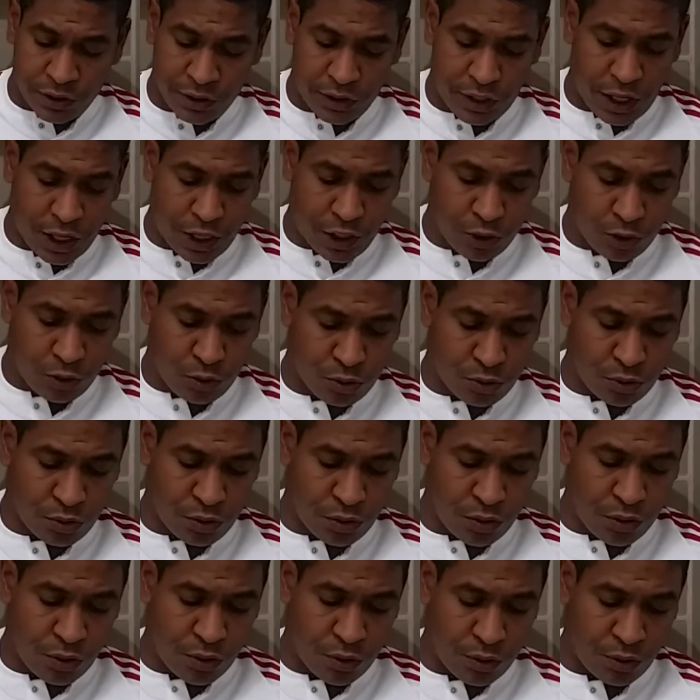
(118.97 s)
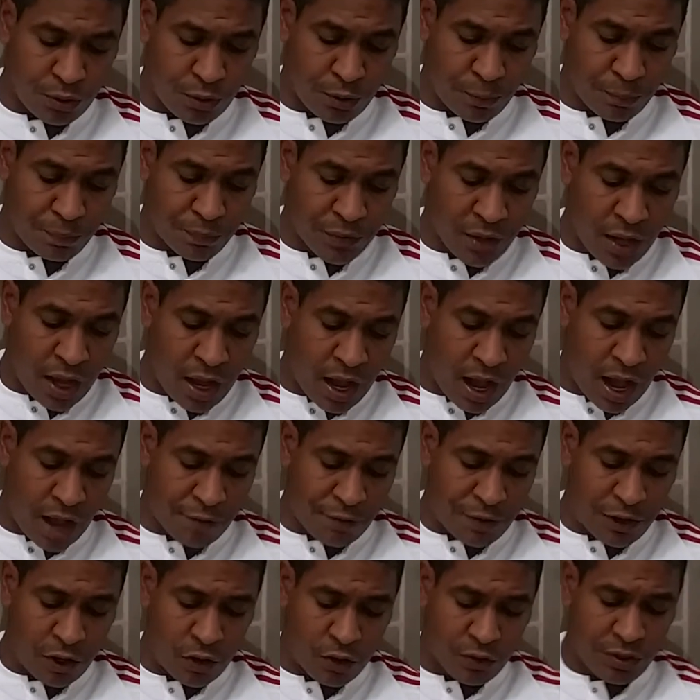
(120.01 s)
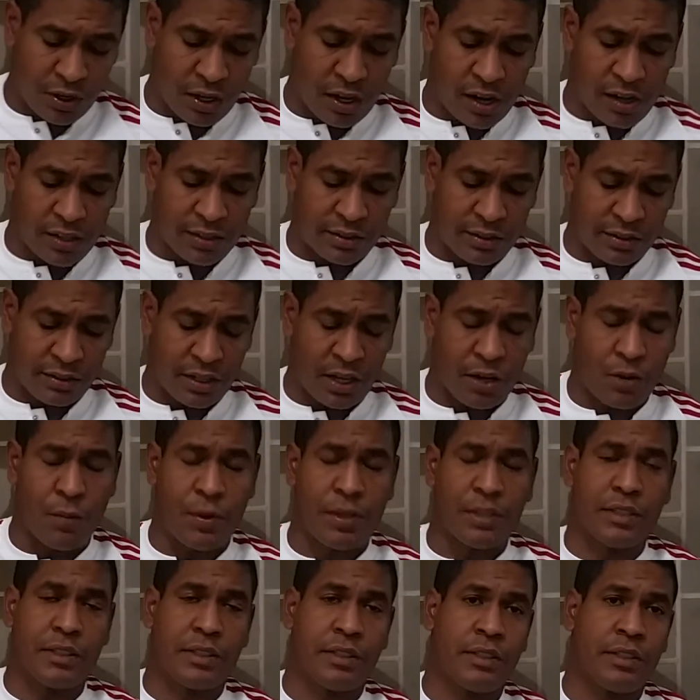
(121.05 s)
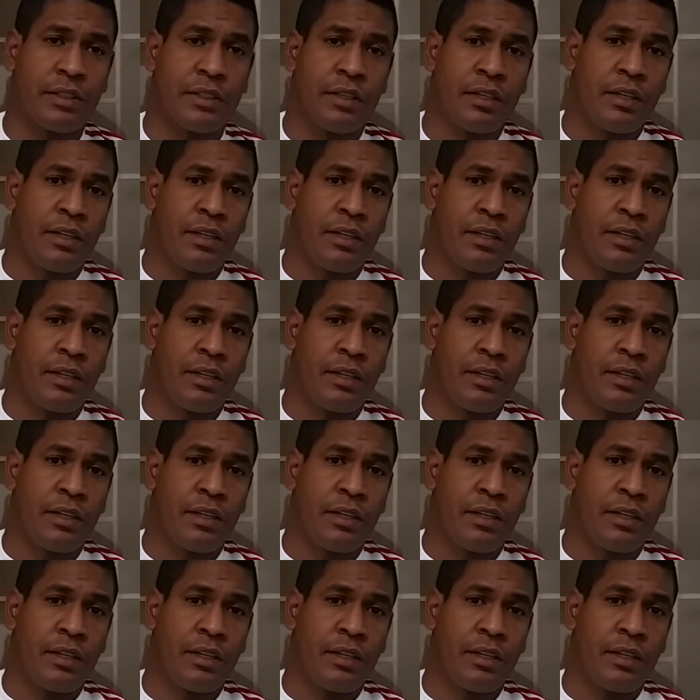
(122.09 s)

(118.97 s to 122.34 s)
them to have a logical sequence.